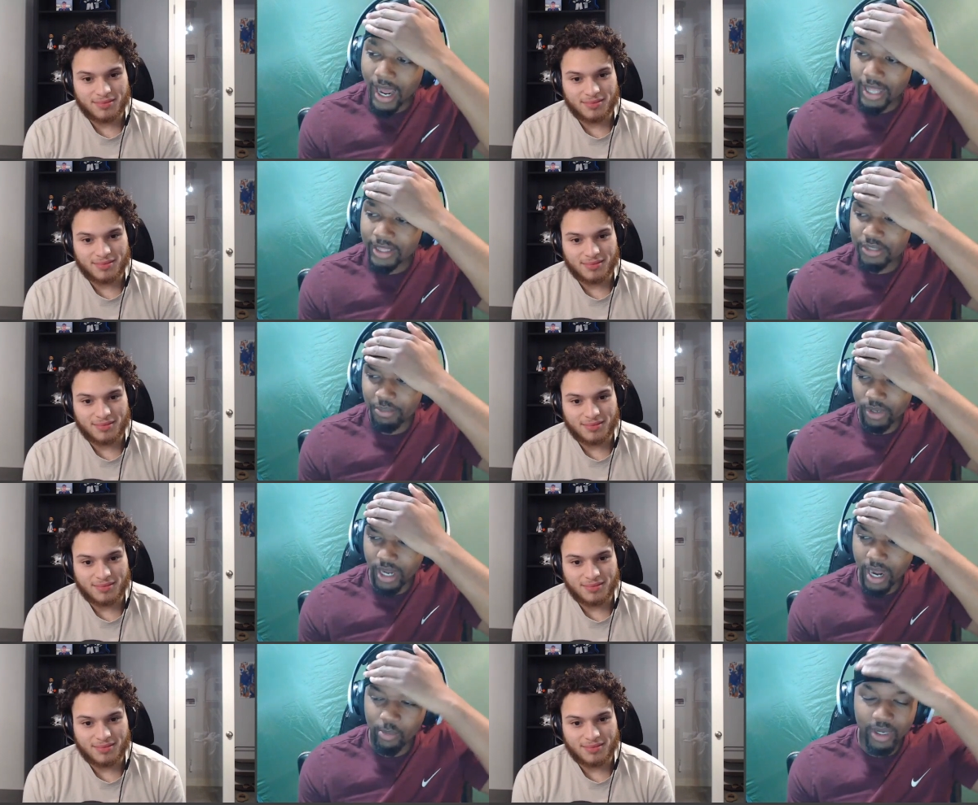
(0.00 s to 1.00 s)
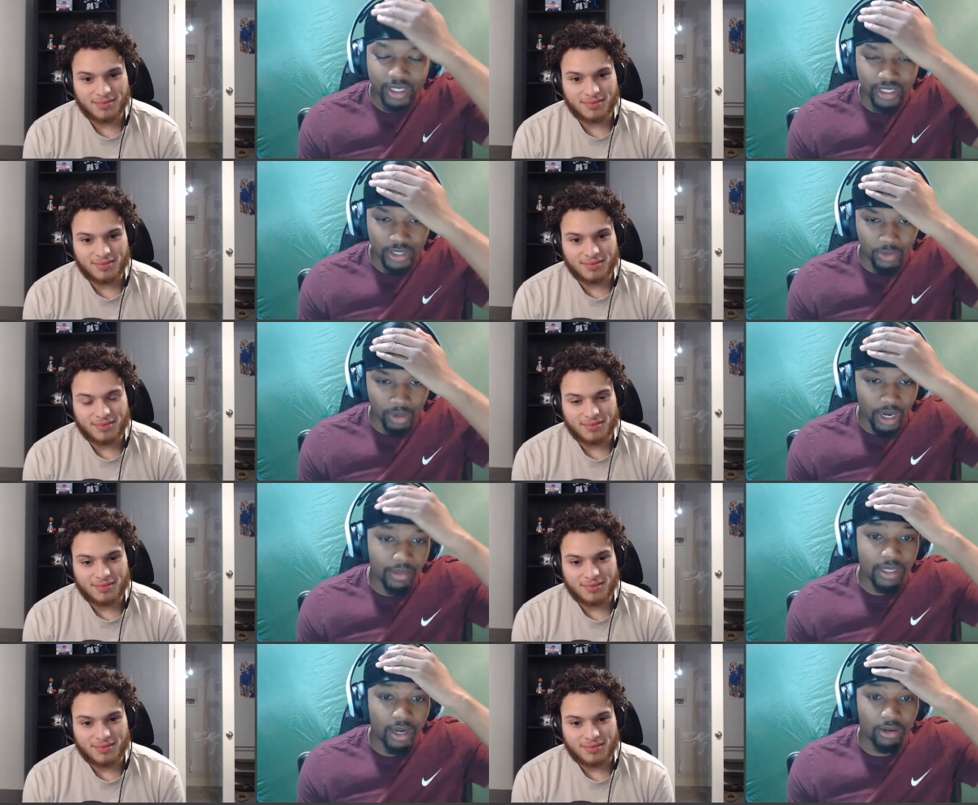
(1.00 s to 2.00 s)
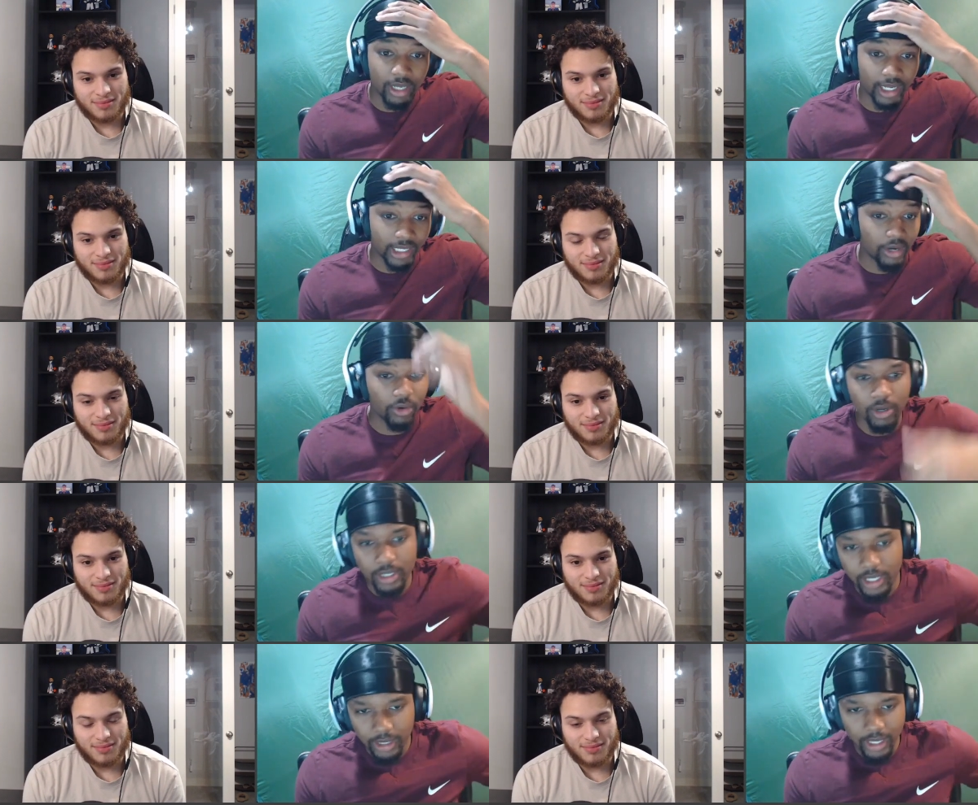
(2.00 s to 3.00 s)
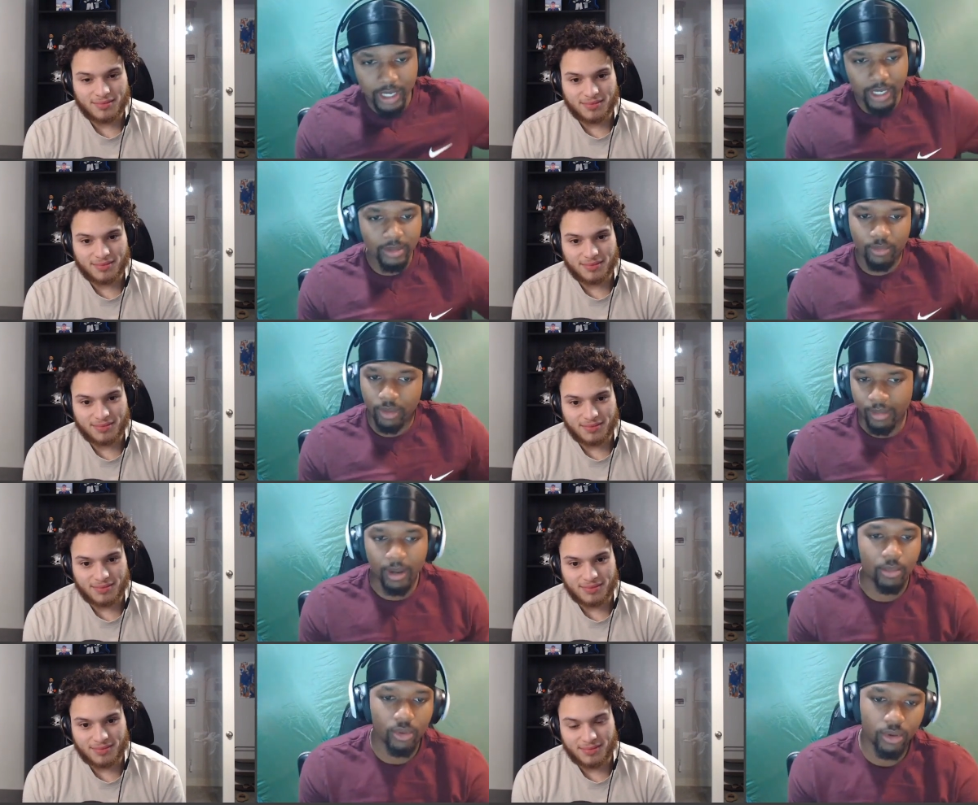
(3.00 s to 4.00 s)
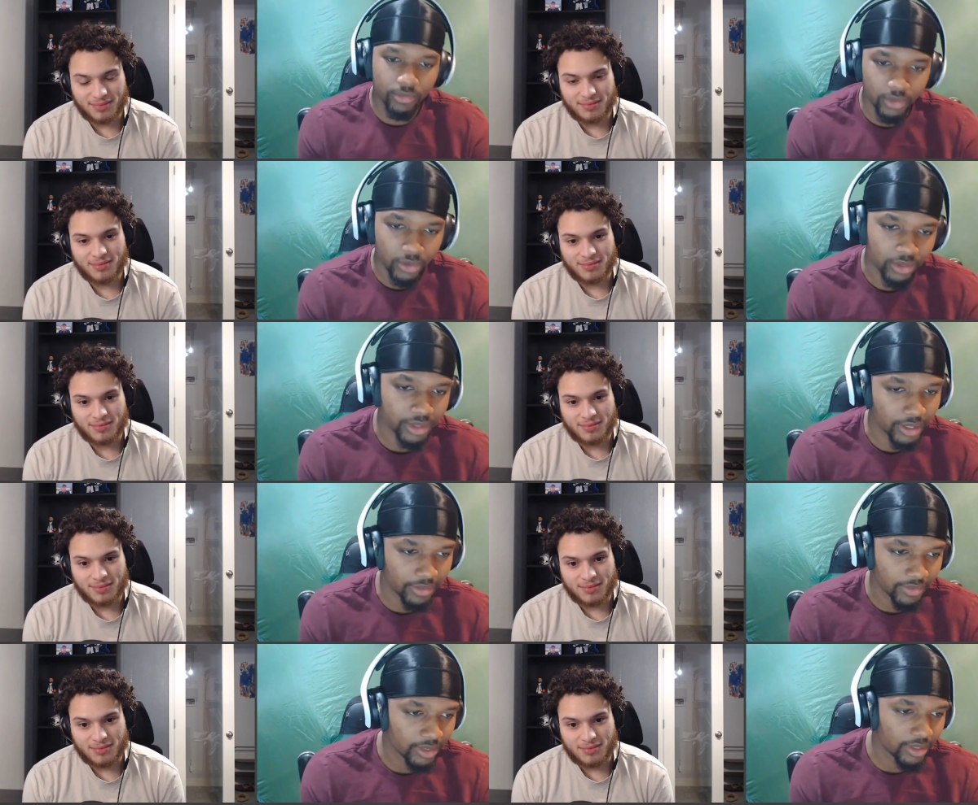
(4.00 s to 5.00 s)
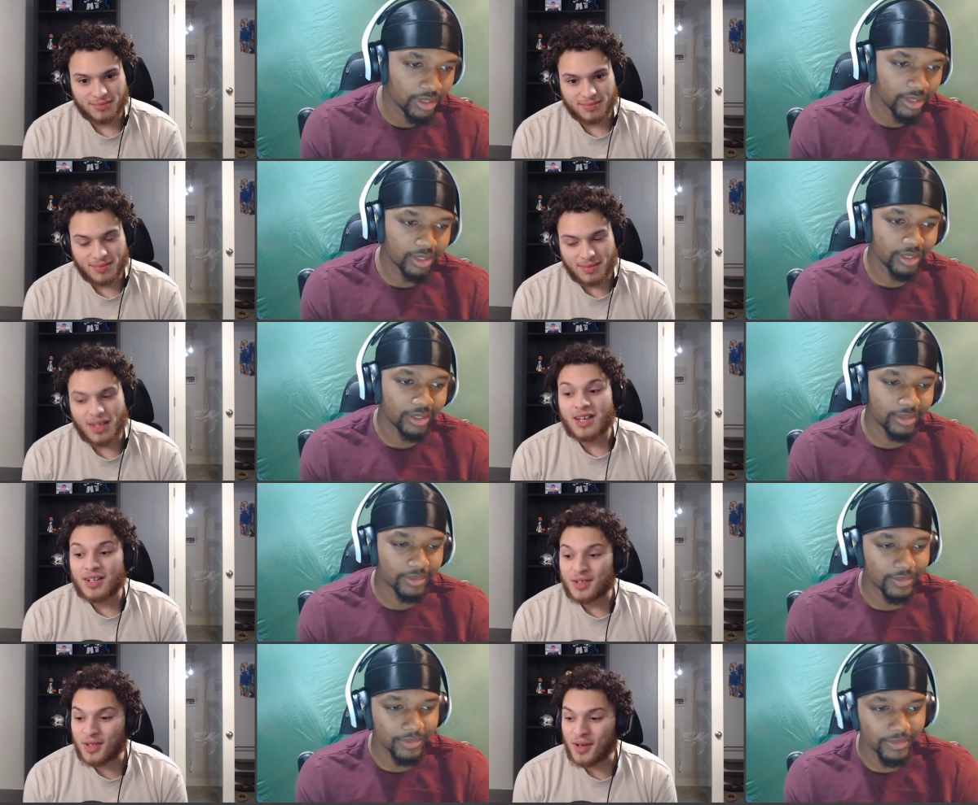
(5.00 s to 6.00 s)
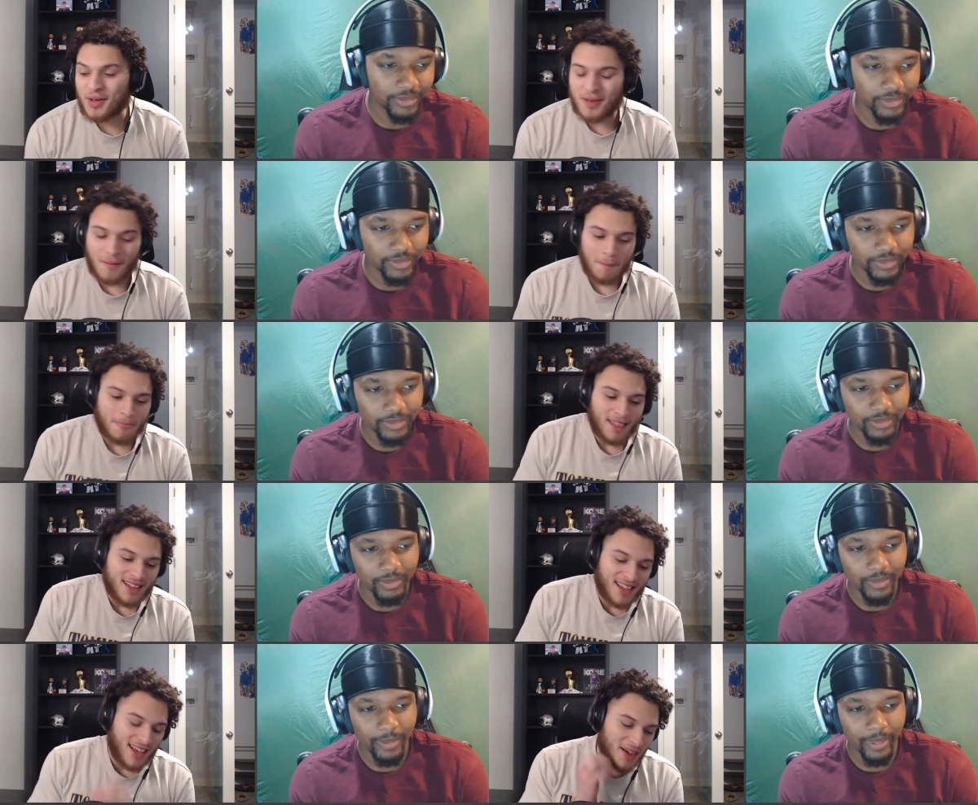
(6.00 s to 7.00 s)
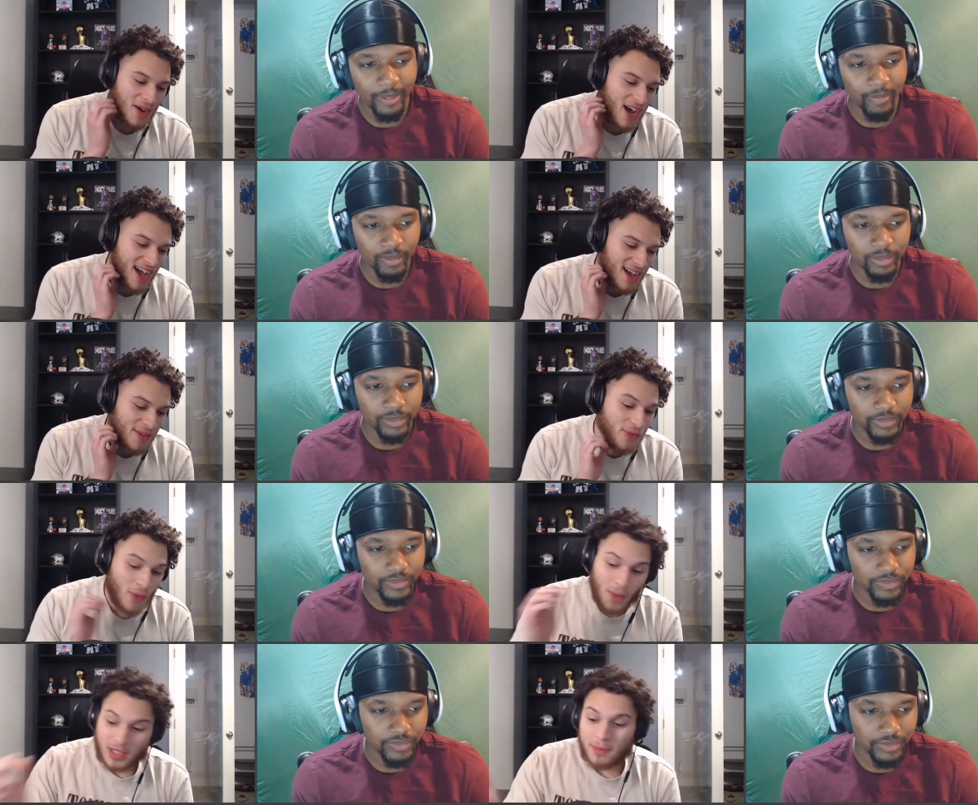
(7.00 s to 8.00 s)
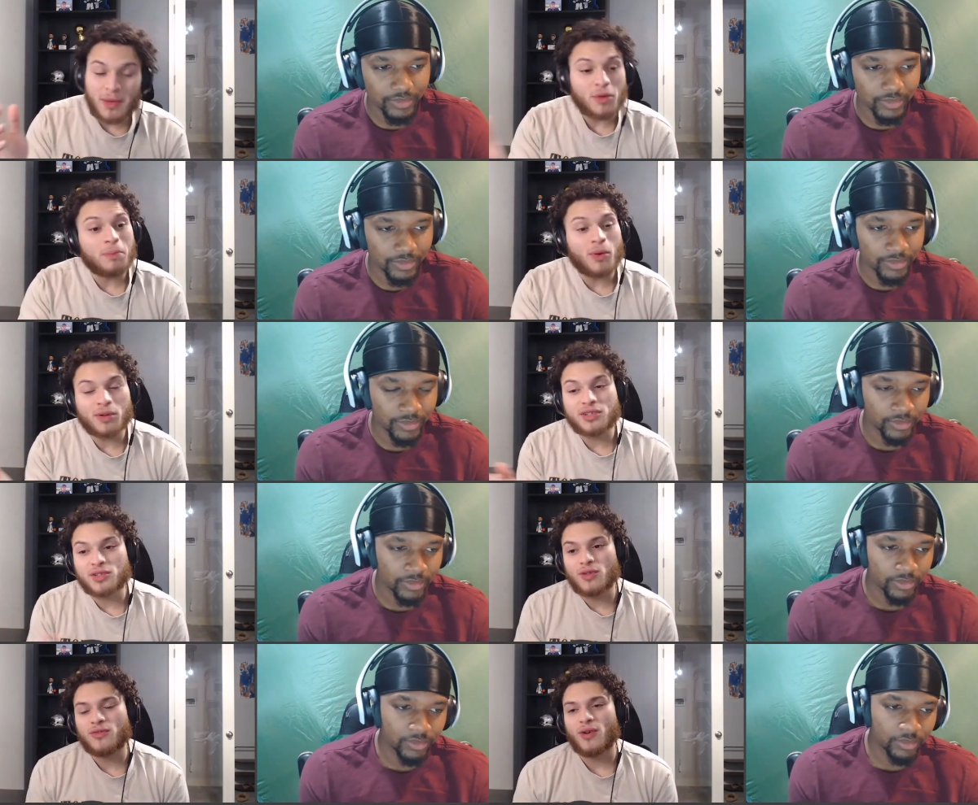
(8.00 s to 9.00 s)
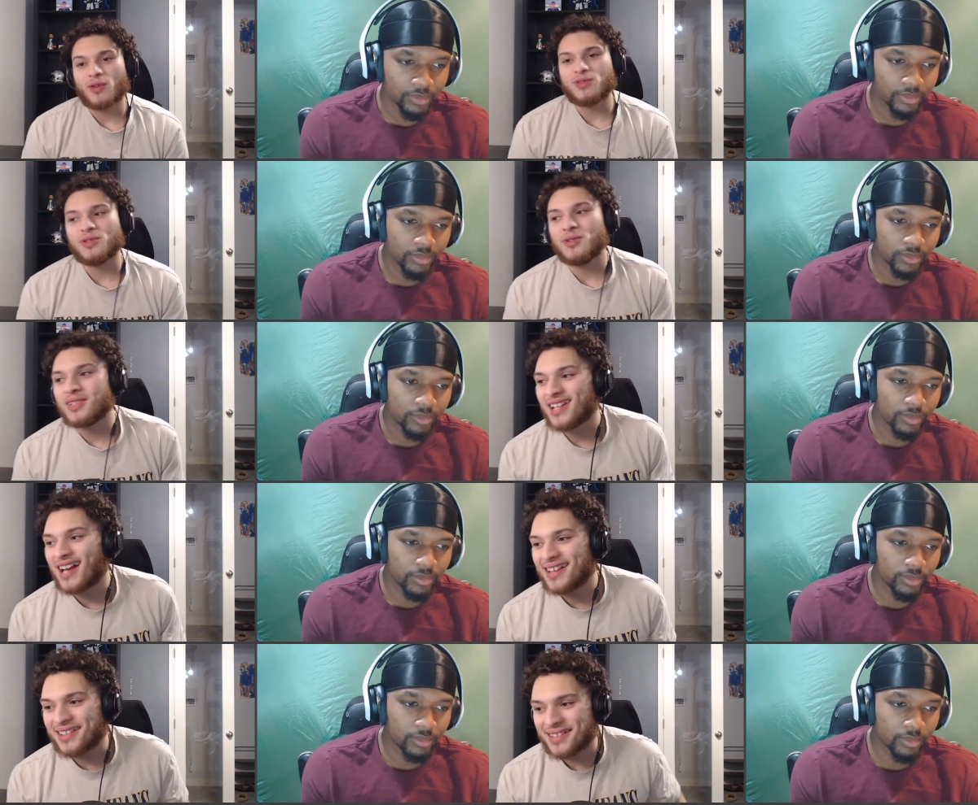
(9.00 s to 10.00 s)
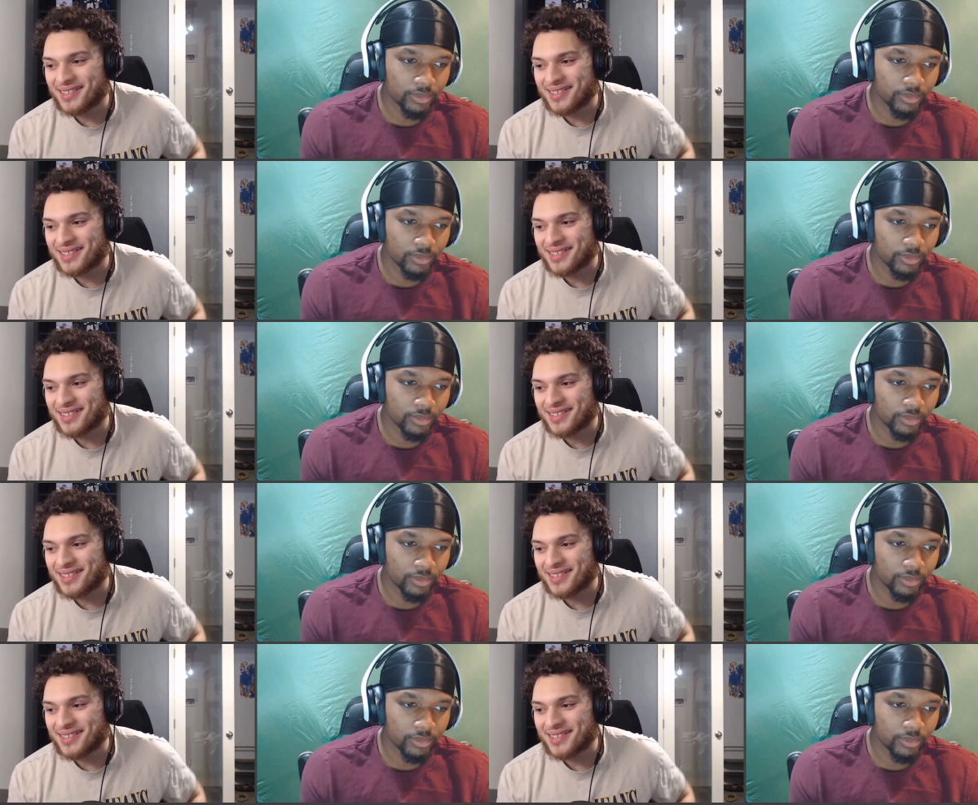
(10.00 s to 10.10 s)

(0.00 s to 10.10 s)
Speaker 1: at this point, I'm waiting to see what comes out like later on down the line well, about more off the court stuff.
Speaker 2: So, if, what's been reported so far too is that the